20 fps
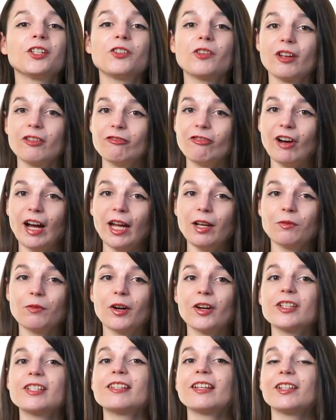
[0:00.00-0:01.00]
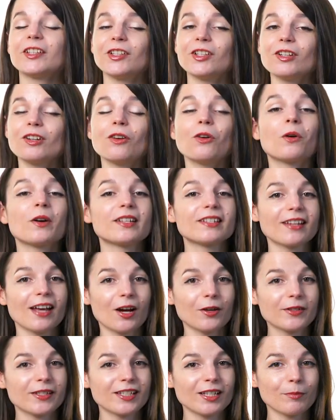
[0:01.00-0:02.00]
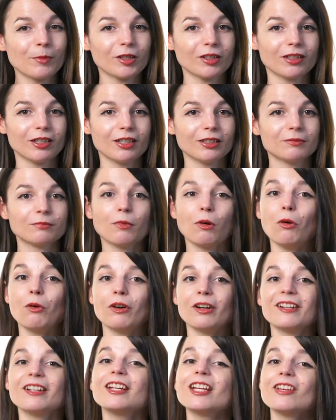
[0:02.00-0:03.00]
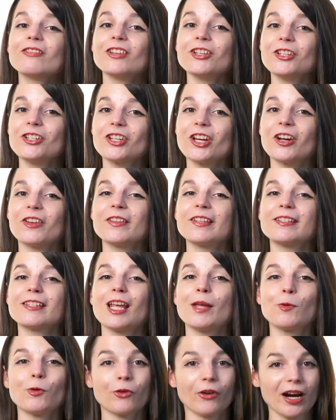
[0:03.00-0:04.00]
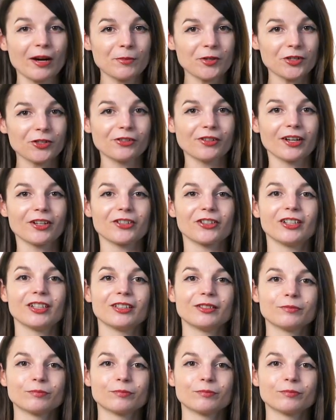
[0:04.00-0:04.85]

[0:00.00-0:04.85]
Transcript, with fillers: You can find words that look or sound similar, or even share the same grammar structure.